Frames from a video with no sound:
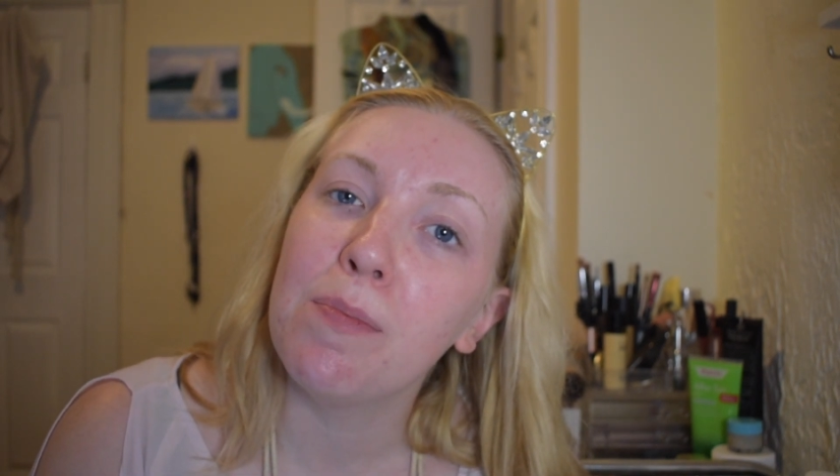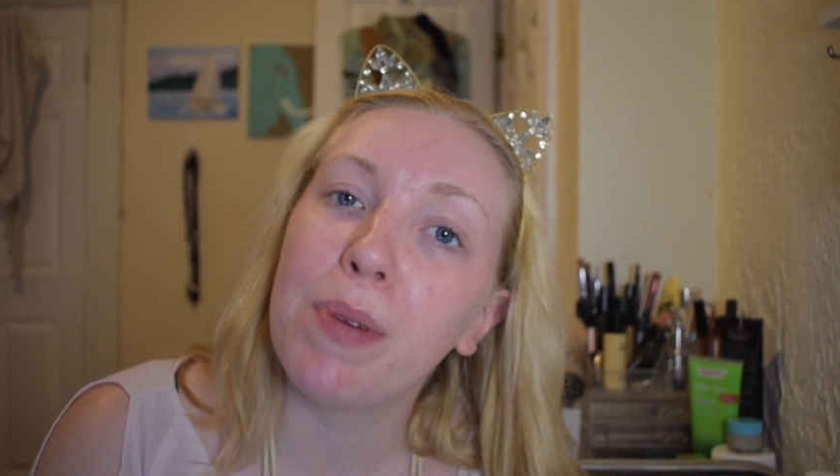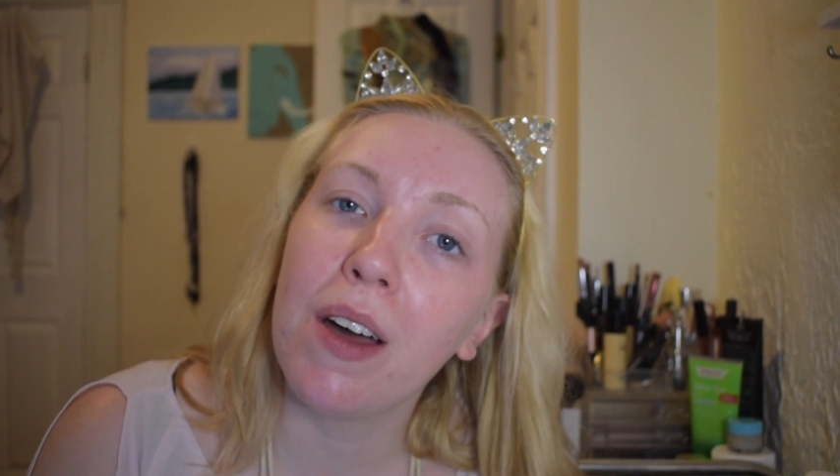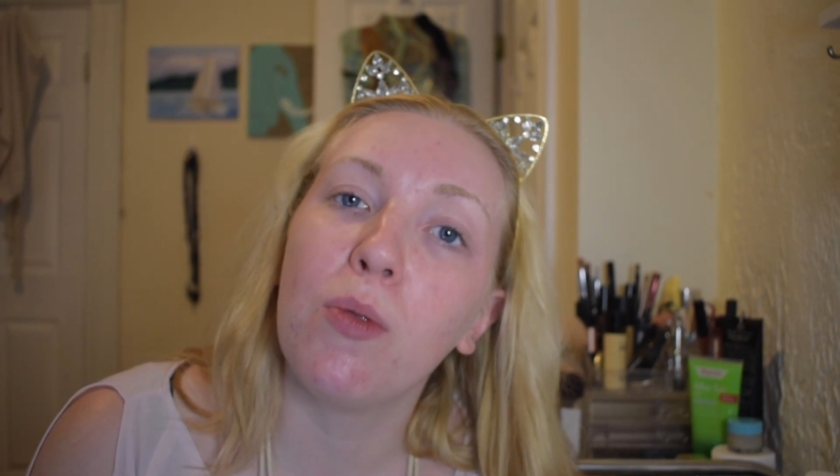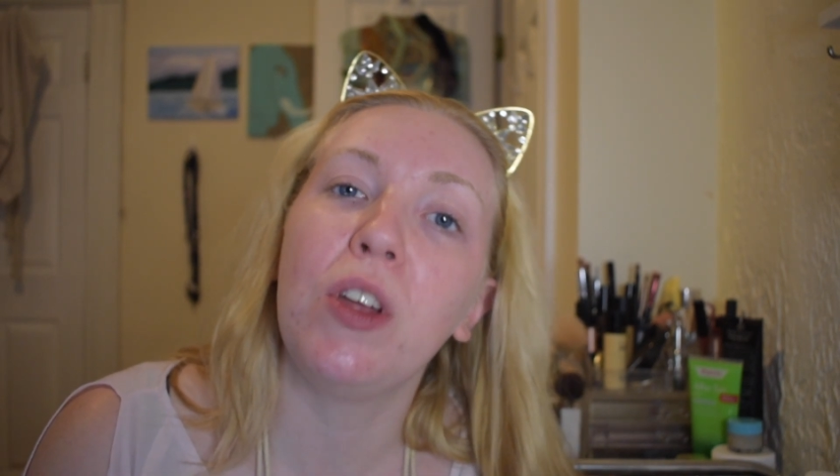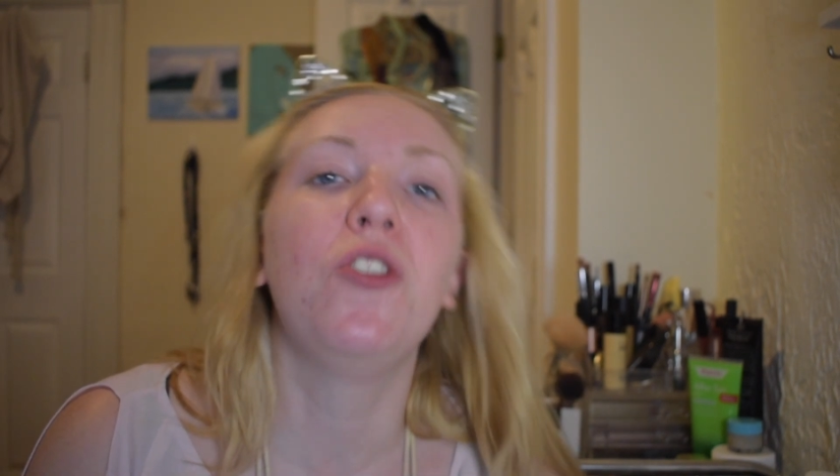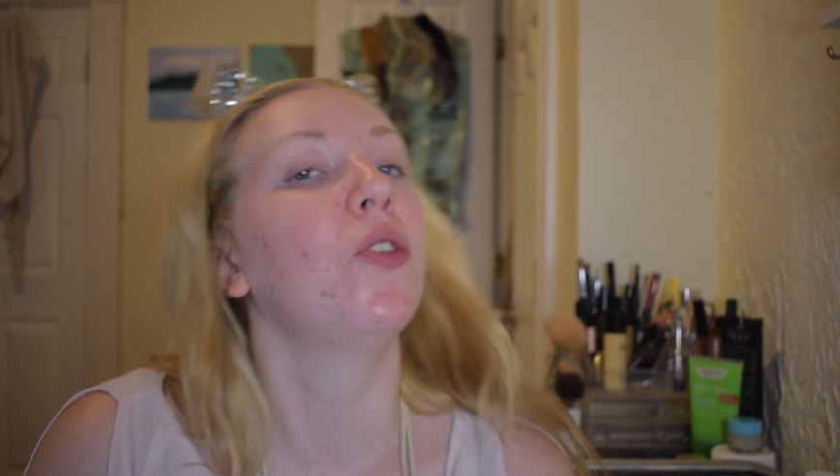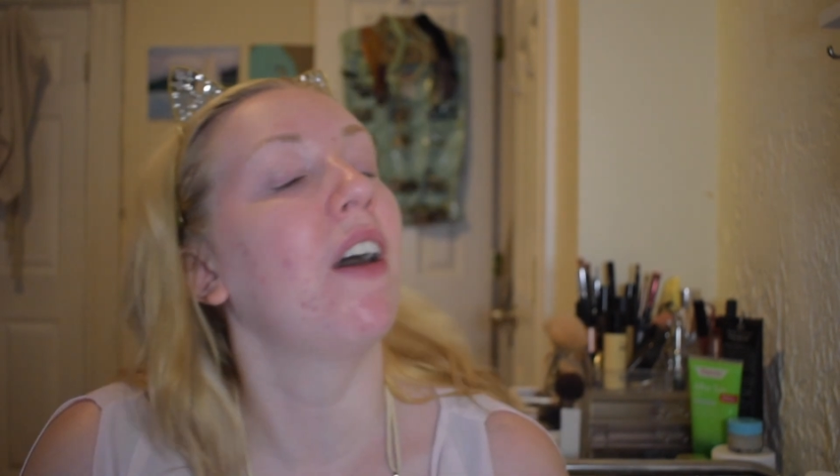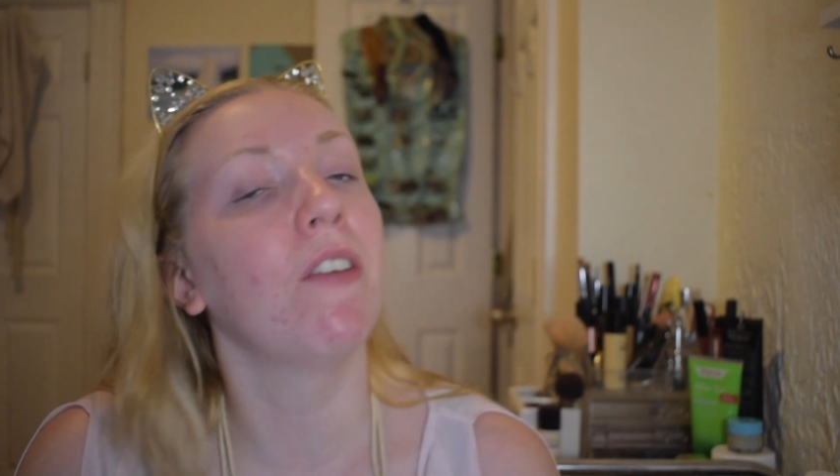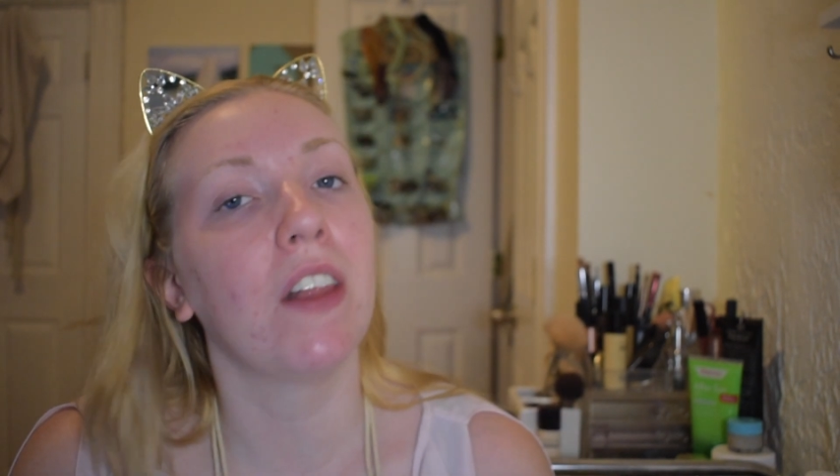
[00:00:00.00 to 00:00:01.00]
but we do
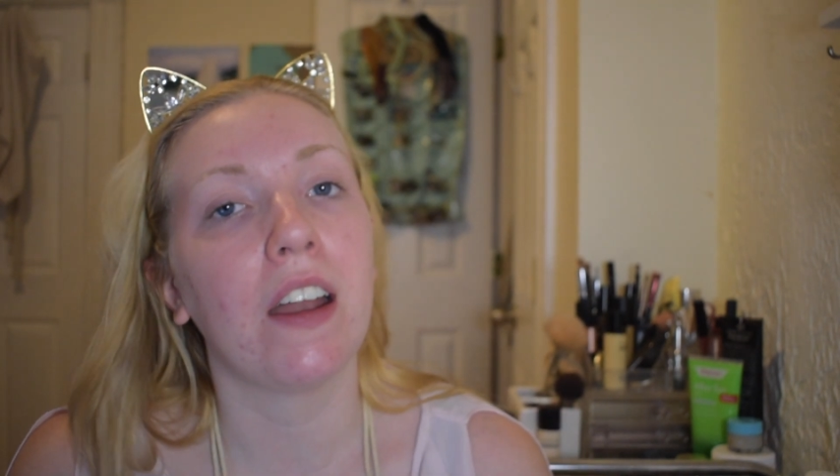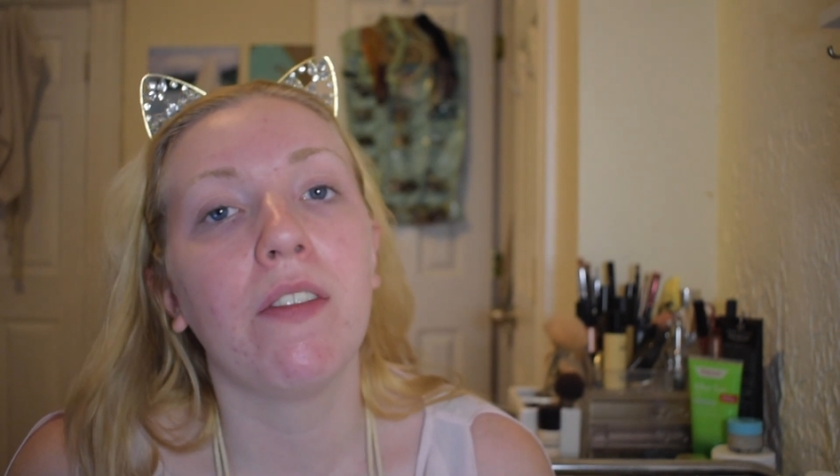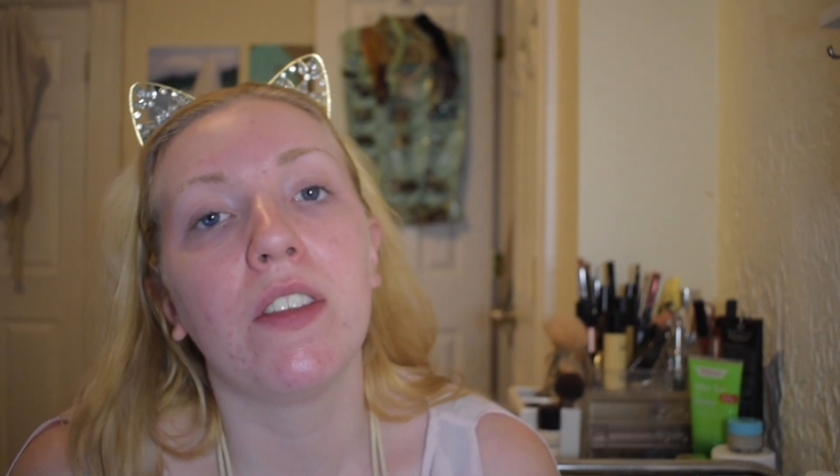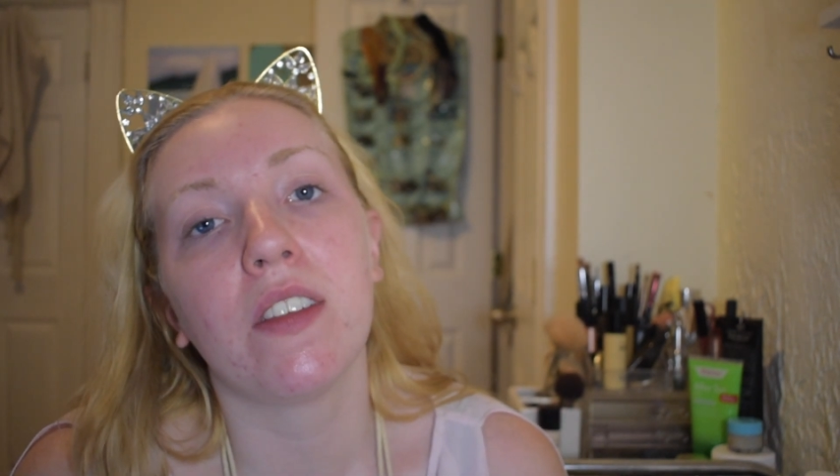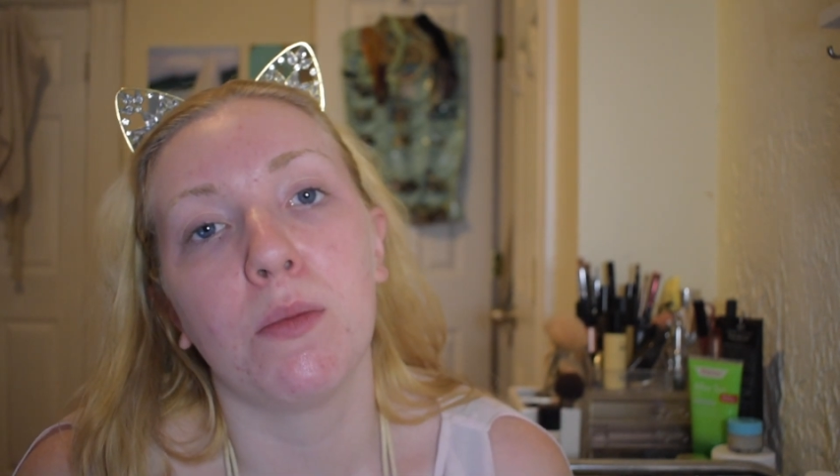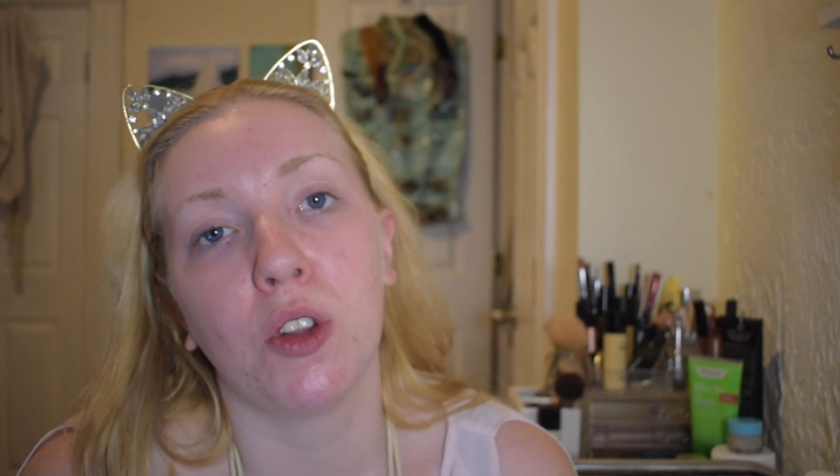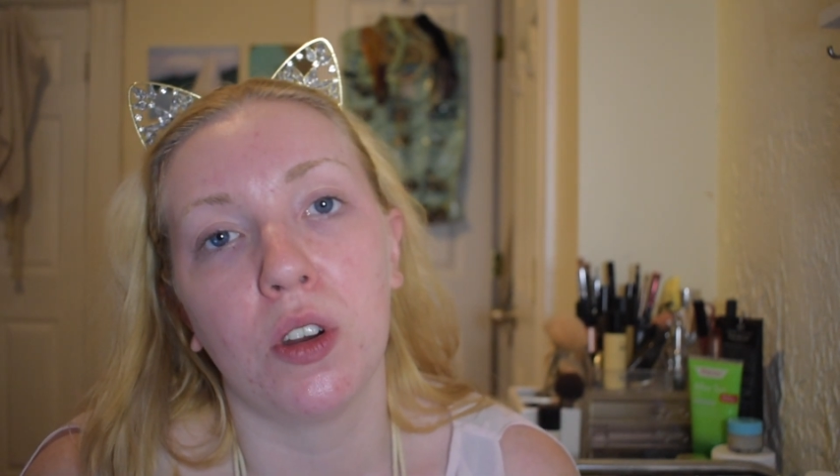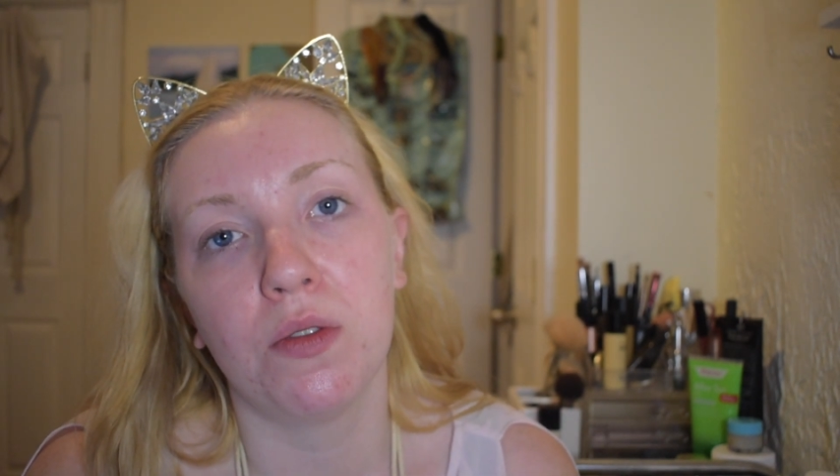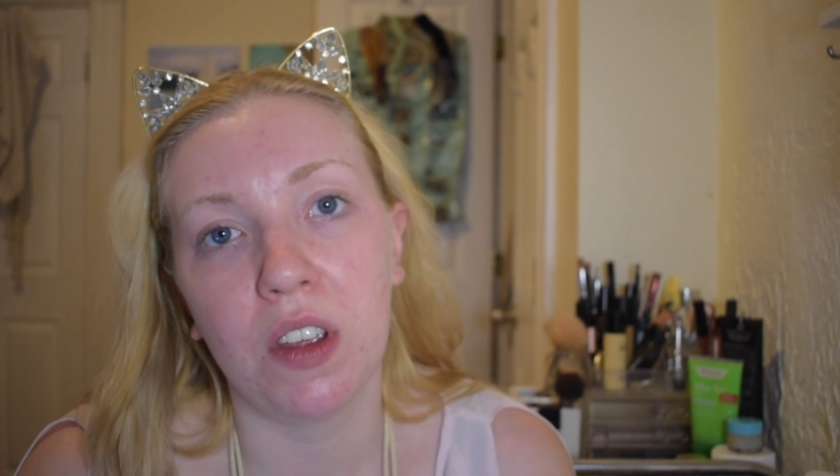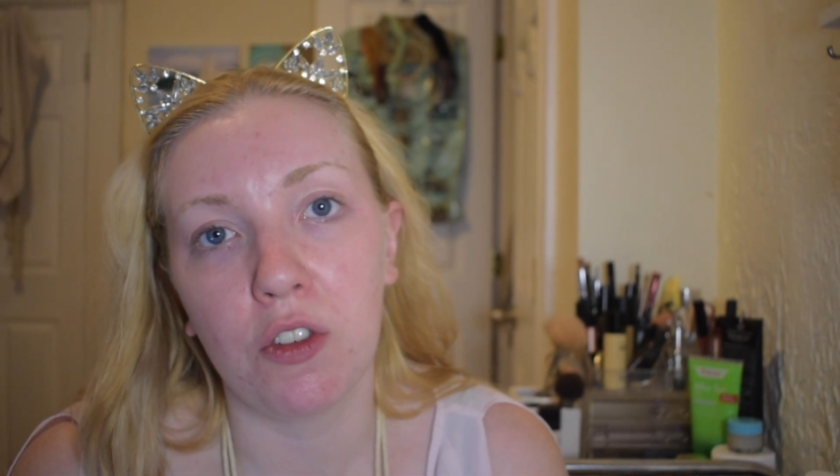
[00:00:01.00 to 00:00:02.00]
have a lot of the similar
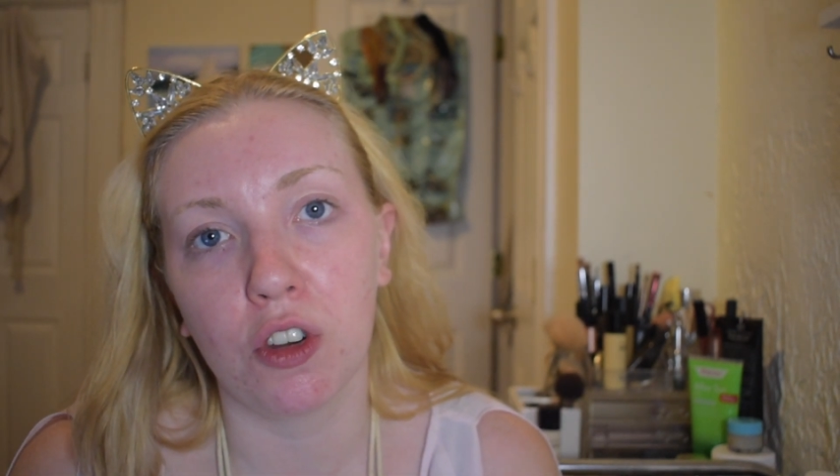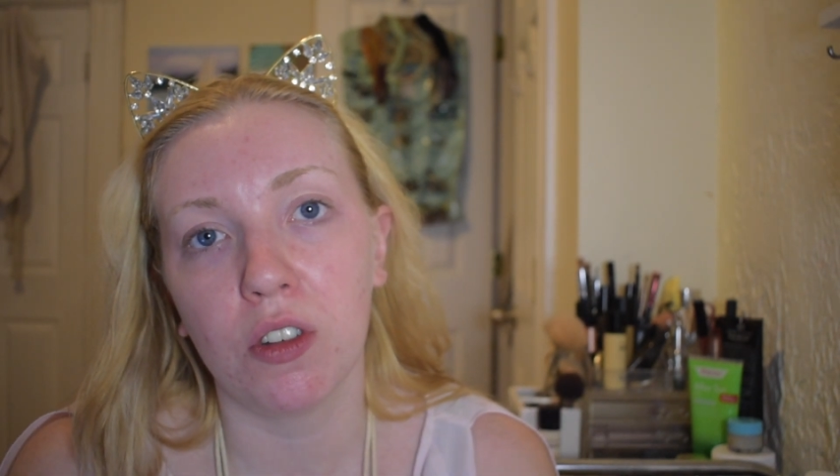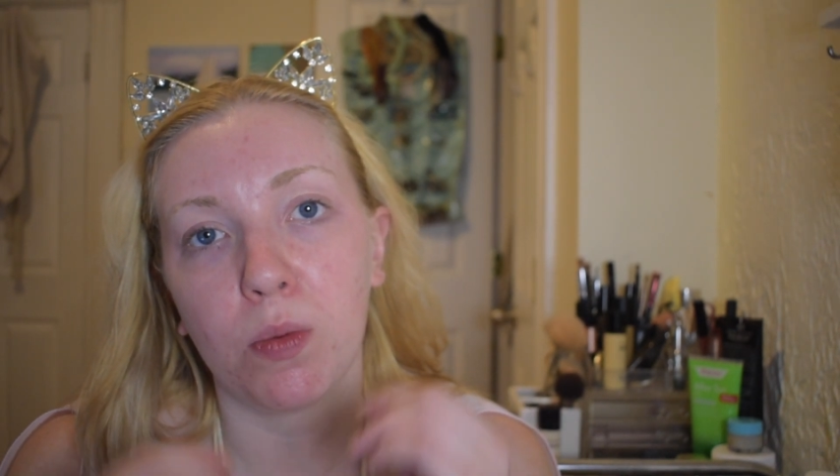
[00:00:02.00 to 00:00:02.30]
features.